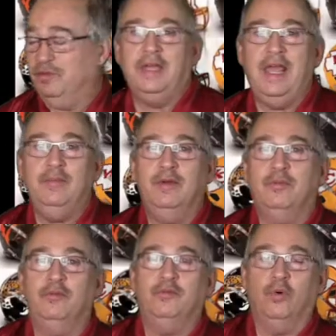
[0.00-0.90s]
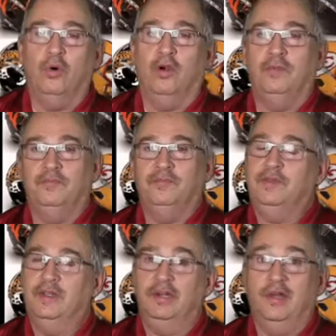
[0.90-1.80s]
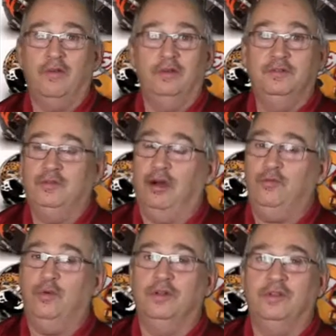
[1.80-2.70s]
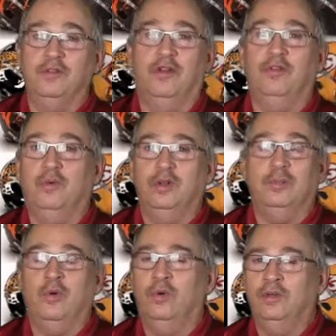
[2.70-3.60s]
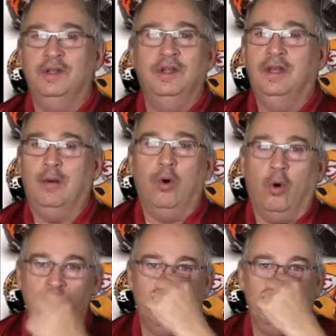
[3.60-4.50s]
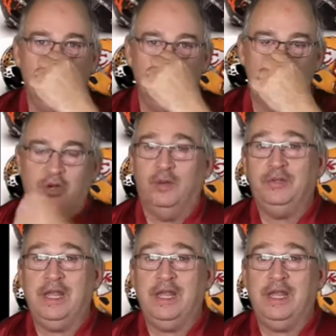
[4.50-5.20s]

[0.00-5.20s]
Game number four, another tough one, another one I'm holding my nose here. I'm